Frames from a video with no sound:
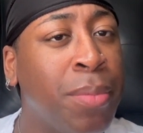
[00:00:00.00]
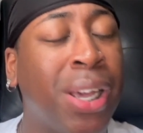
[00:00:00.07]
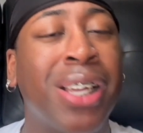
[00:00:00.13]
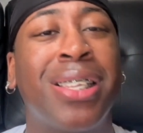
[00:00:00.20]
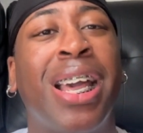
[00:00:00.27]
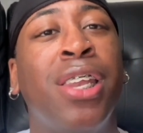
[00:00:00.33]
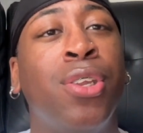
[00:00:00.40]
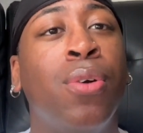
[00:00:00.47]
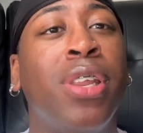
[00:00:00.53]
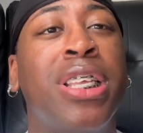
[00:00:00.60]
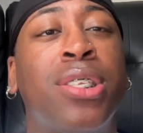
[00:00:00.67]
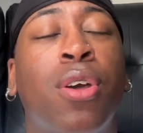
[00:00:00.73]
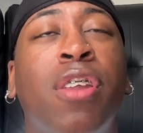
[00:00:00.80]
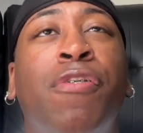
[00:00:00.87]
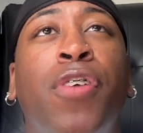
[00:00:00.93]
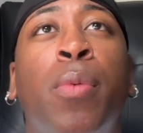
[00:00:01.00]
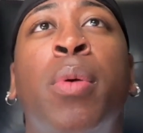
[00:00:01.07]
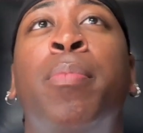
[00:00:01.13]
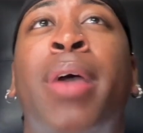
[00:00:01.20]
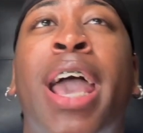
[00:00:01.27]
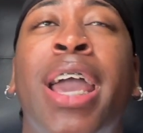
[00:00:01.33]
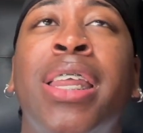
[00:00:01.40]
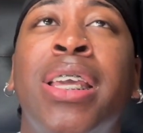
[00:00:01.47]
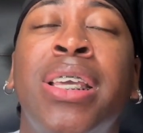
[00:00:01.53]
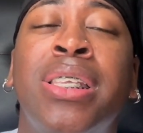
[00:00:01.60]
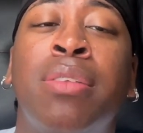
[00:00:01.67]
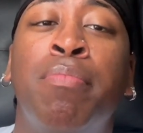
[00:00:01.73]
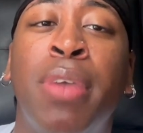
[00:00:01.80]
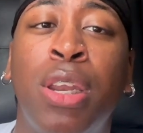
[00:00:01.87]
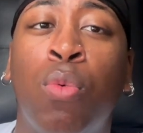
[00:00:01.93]
Because I know they started filming
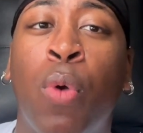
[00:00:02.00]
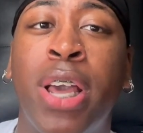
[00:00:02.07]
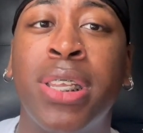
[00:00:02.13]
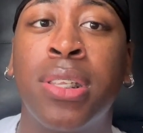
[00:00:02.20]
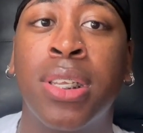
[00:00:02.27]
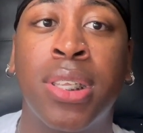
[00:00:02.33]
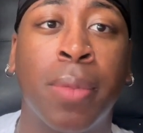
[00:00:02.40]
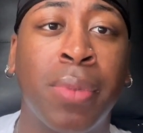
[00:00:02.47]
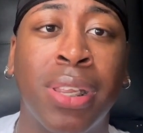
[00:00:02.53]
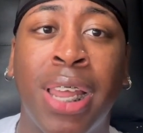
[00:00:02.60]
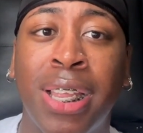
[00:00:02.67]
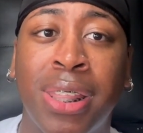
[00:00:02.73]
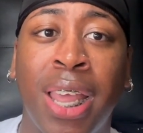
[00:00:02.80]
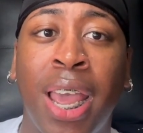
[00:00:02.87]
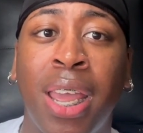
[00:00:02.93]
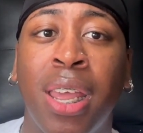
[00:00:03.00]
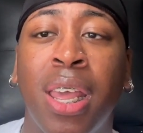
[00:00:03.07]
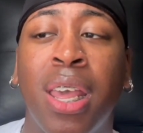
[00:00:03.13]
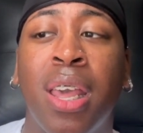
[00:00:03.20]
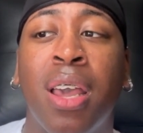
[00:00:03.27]
Baddies Midwest or something like that.